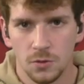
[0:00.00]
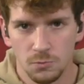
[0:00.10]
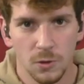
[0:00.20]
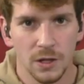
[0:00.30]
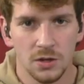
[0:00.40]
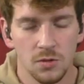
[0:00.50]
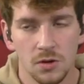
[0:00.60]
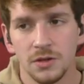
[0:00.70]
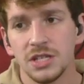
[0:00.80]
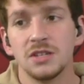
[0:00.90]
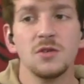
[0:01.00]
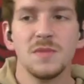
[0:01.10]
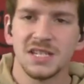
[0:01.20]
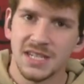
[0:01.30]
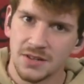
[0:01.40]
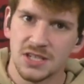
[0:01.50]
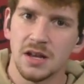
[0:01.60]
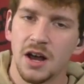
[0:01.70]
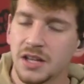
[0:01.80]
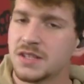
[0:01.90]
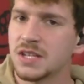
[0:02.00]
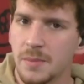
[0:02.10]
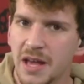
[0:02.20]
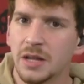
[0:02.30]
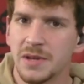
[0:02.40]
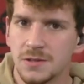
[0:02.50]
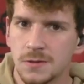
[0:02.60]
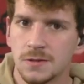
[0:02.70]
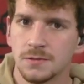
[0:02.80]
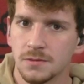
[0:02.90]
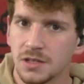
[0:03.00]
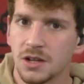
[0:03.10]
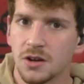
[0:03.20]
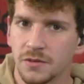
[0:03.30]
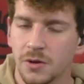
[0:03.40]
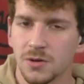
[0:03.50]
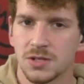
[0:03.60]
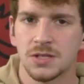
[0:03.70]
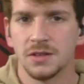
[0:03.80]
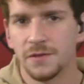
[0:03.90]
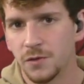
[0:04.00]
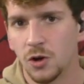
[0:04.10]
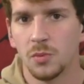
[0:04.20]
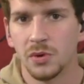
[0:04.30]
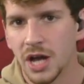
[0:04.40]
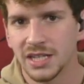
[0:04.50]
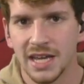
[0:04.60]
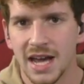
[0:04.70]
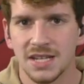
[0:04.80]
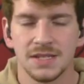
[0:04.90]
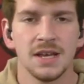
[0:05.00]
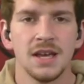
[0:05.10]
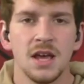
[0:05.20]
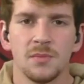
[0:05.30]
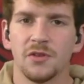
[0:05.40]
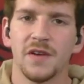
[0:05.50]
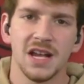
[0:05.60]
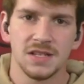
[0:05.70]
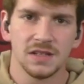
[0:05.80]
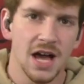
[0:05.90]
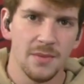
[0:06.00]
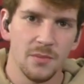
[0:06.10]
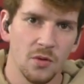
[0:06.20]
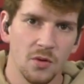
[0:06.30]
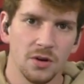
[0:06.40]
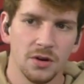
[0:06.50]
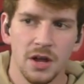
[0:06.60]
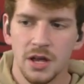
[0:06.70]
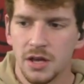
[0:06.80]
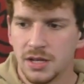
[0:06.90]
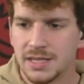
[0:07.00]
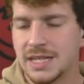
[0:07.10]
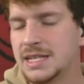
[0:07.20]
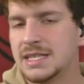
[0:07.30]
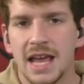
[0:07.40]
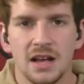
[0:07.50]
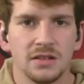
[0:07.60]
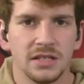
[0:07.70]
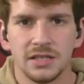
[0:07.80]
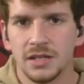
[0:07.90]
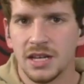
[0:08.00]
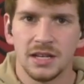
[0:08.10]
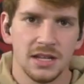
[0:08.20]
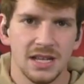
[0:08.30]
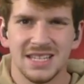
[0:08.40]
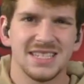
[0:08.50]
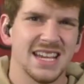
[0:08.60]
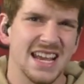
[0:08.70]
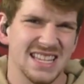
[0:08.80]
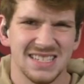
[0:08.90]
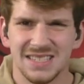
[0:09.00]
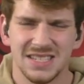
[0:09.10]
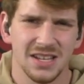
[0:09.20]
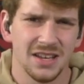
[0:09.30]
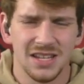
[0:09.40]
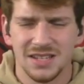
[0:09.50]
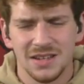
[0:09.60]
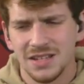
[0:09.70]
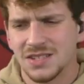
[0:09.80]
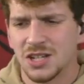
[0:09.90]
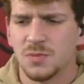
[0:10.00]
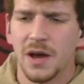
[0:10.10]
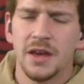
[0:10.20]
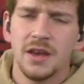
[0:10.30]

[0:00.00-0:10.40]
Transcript: Really cool. You do miss out on some elements. Of course, the full broadcast provides a lot more detail and insights and such. But